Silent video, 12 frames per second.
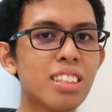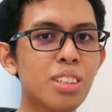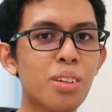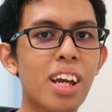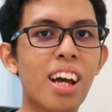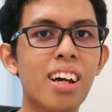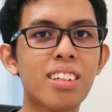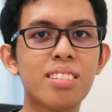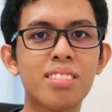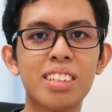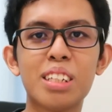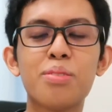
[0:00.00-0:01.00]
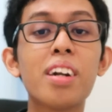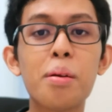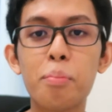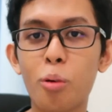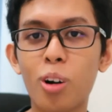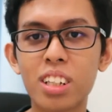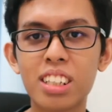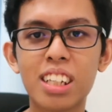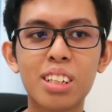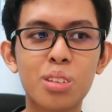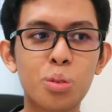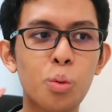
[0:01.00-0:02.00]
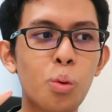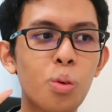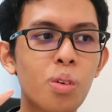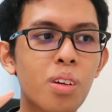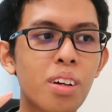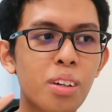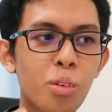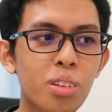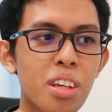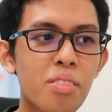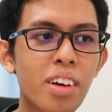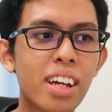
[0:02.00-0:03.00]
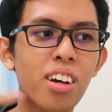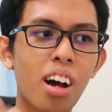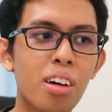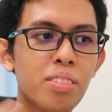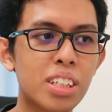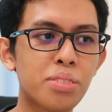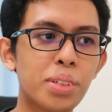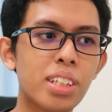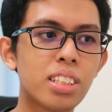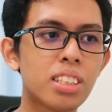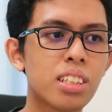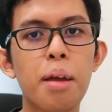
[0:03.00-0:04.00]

So yeah, it's very important to notify the office first.